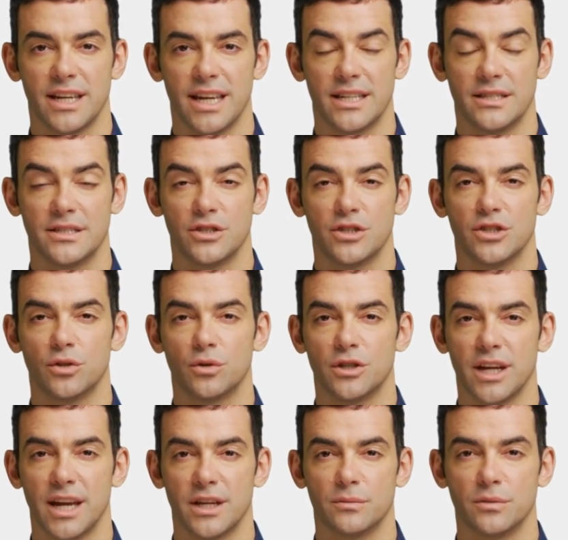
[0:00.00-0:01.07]
and
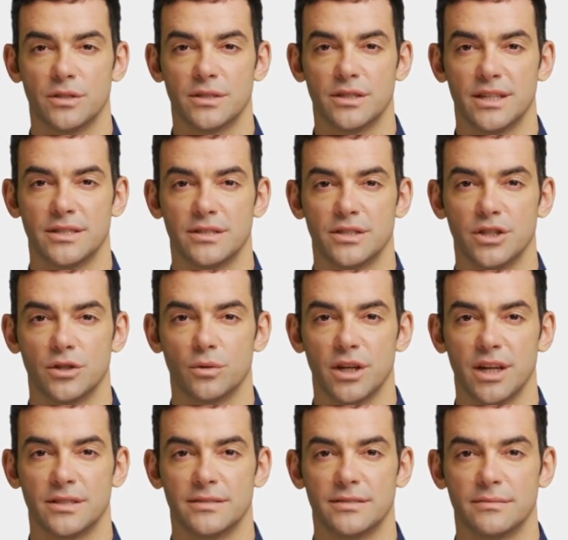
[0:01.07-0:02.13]
ensure everything is
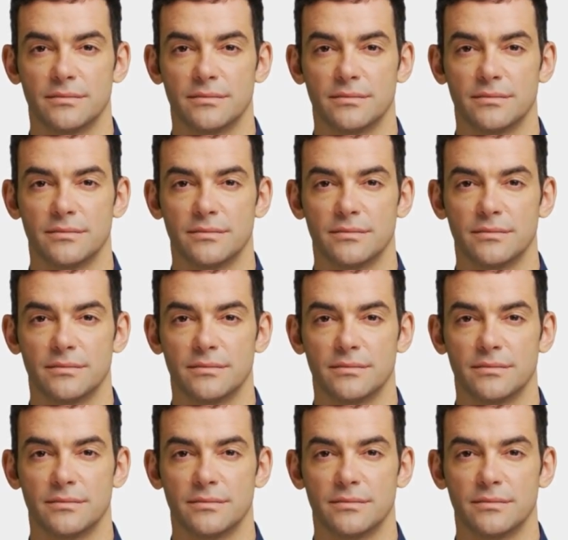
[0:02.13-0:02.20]
correct.